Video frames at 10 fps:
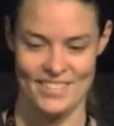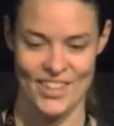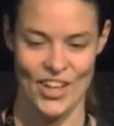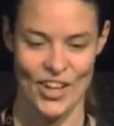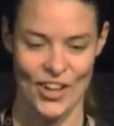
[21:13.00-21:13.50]

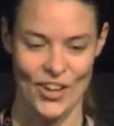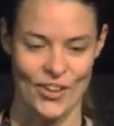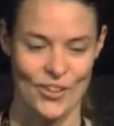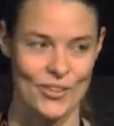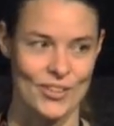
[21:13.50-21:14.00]

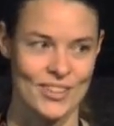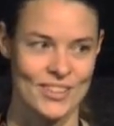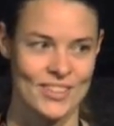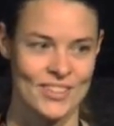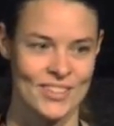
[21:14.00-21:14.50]
No!
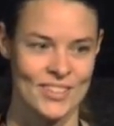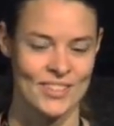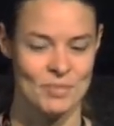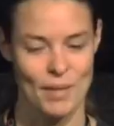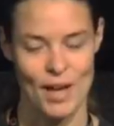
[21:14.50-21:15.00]

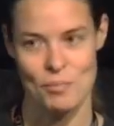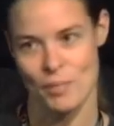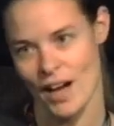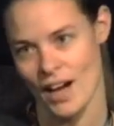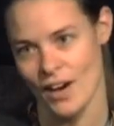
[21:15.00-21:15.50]
Bow
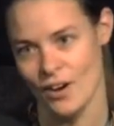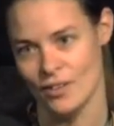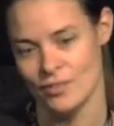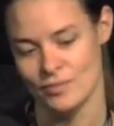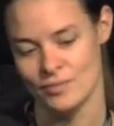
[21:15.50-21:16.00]

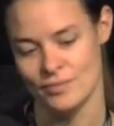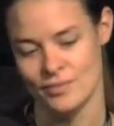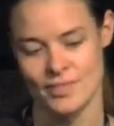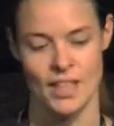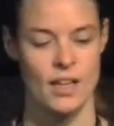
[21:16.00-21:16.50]
bow.
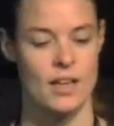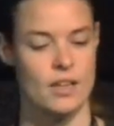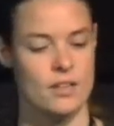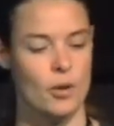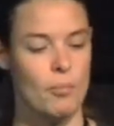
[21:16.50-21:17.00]

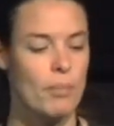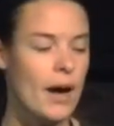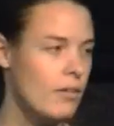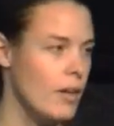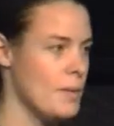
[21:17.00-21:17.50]
So
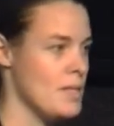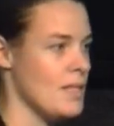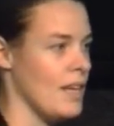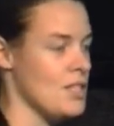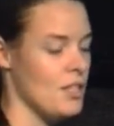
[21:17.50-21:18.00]
binary
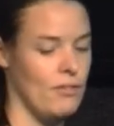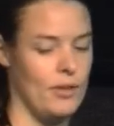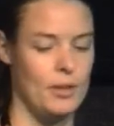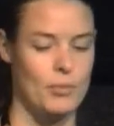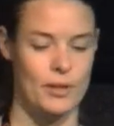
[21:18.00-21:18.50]
representation of
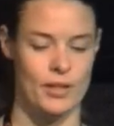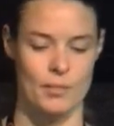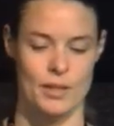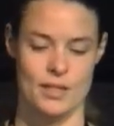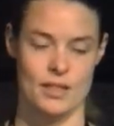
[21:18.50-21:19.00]
floating point
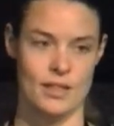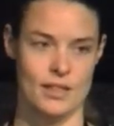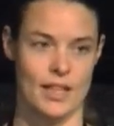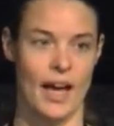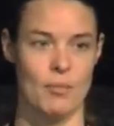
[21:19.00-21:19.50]
numbers
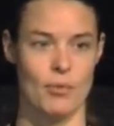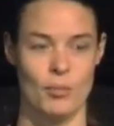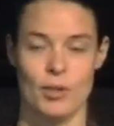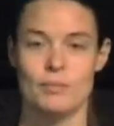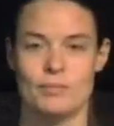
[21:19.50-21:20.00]
is a
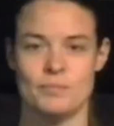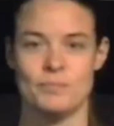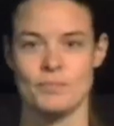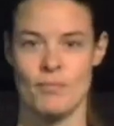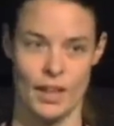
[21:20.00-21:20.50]
problem.
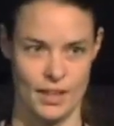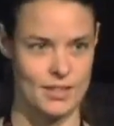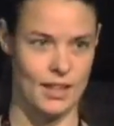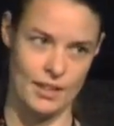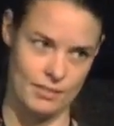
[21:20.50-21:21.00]
It's
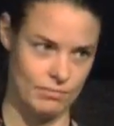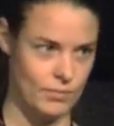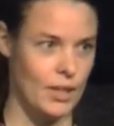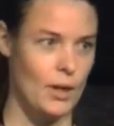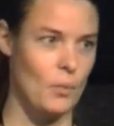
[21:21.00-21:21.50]
like
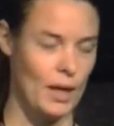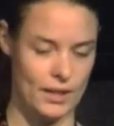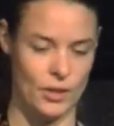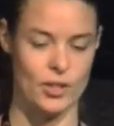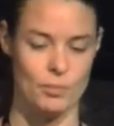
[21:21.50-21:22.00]
a
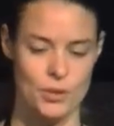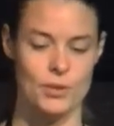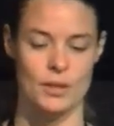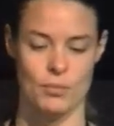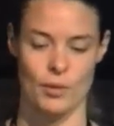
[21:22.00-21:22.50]
well-known
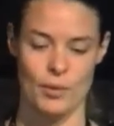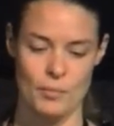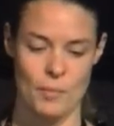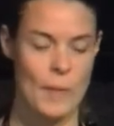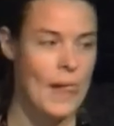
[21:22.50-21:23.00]
computing problem.
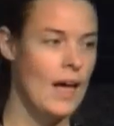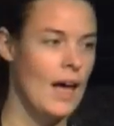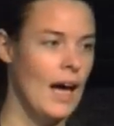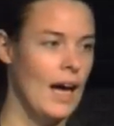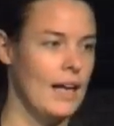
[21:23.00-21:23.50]

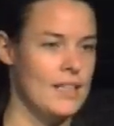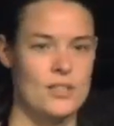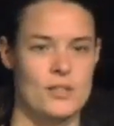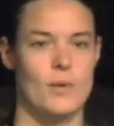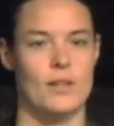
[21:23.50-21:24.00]
It's
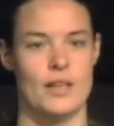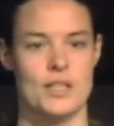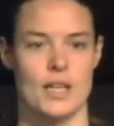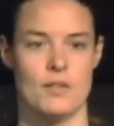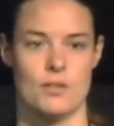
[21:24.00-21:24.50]
just one that
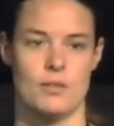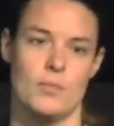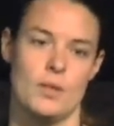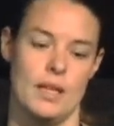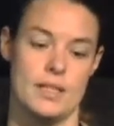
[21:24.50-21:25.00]
JavaScript
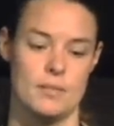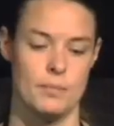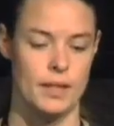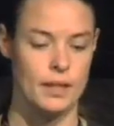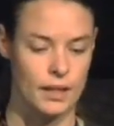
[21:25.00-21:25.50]
more or less
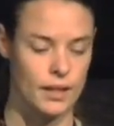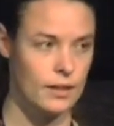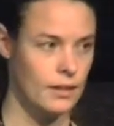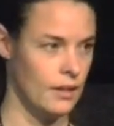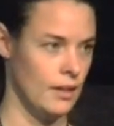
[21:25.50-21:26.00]
completely
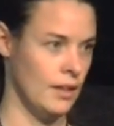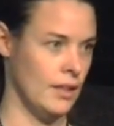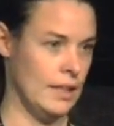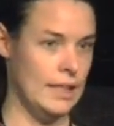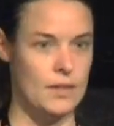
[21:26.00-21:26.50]

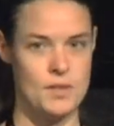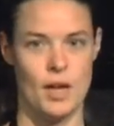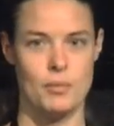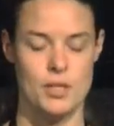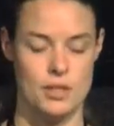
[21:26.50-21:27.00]
leaves
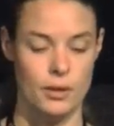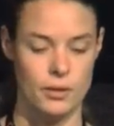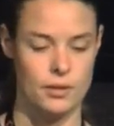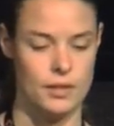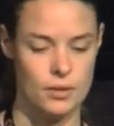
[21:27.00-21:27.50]
up to you
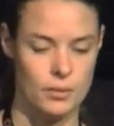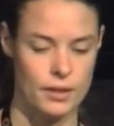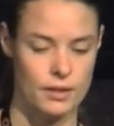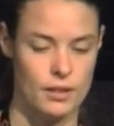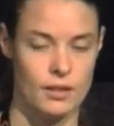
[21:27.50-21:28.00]
to deal
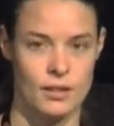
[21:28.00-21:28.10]
with.